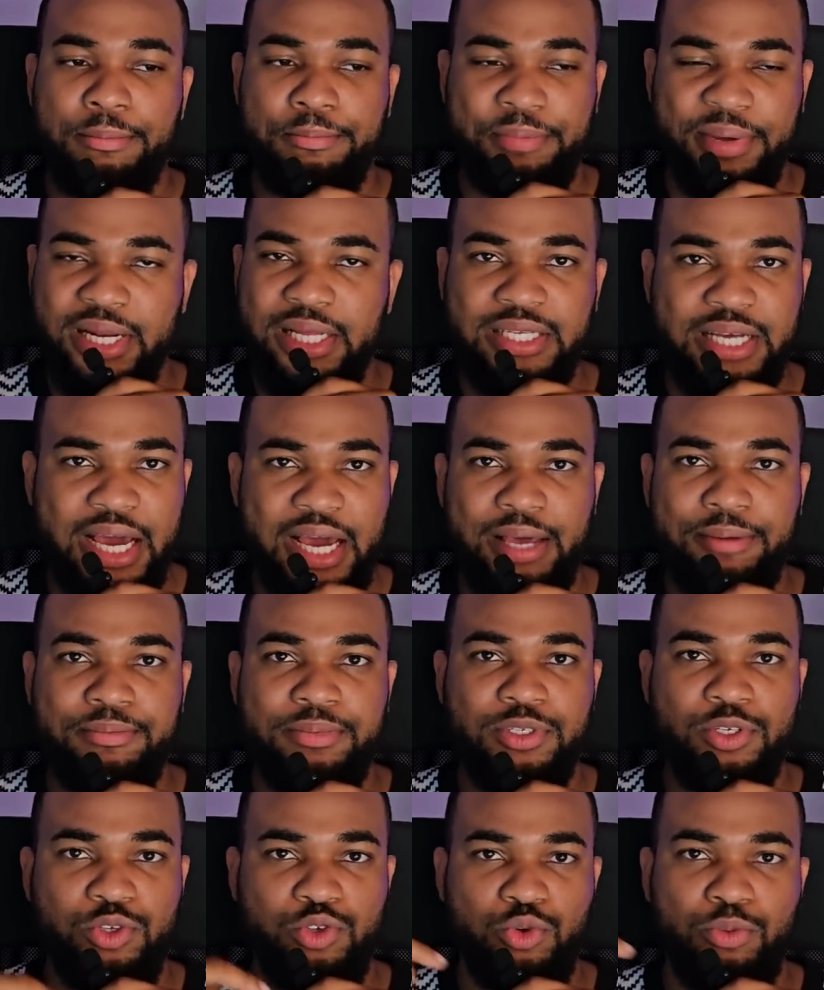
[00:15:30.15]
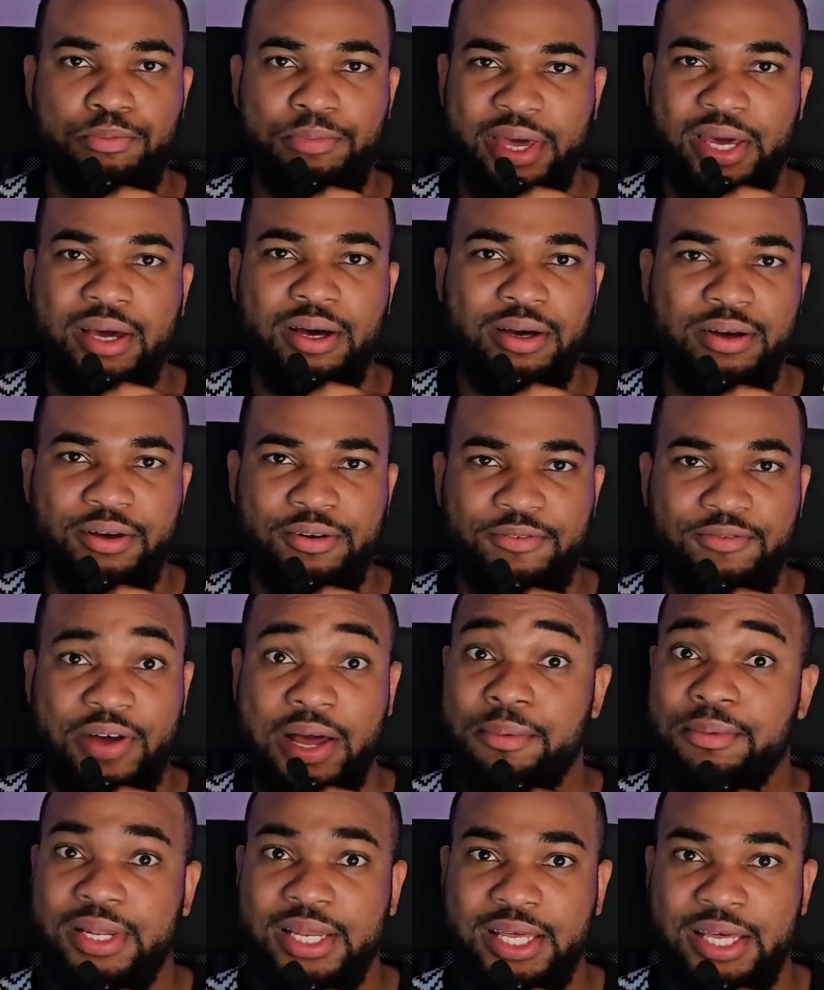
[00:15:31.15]
many times you make a
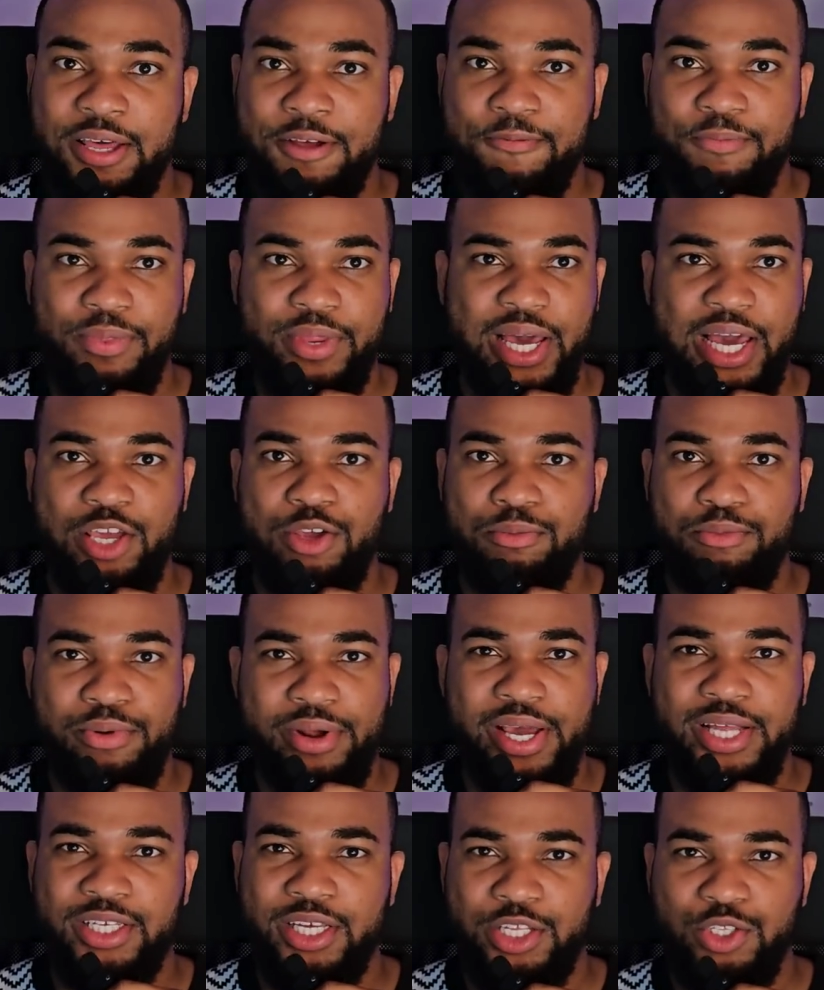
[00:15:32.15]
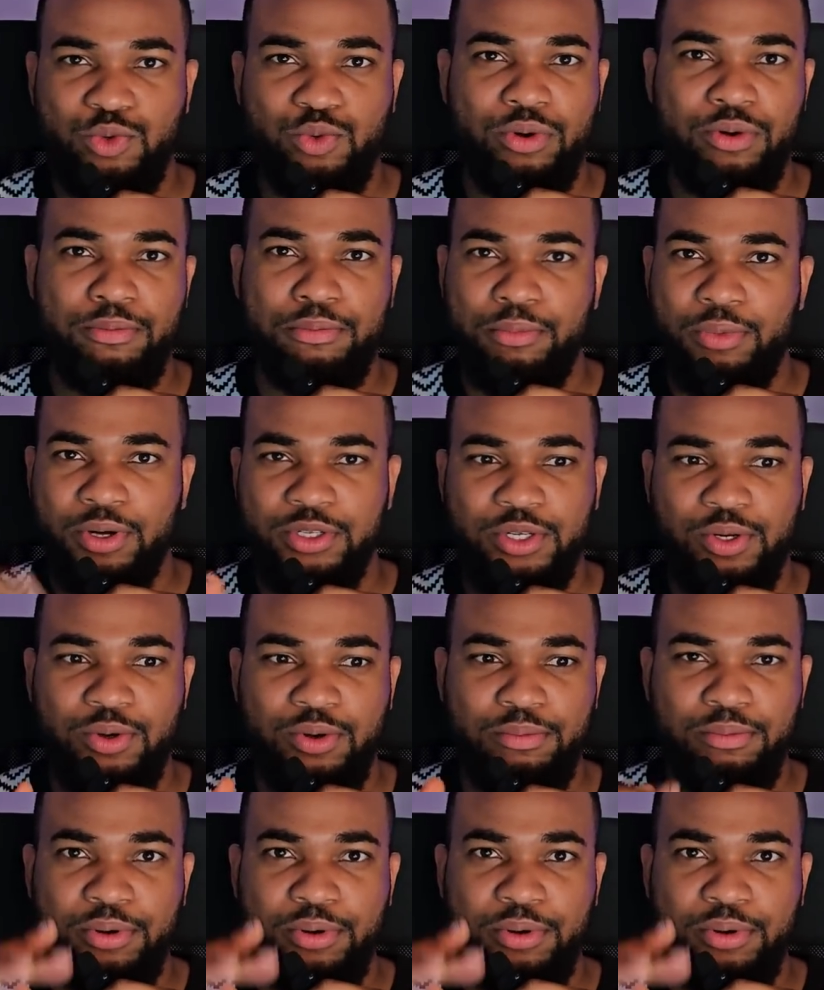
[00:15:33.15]
family and you bring it into a model,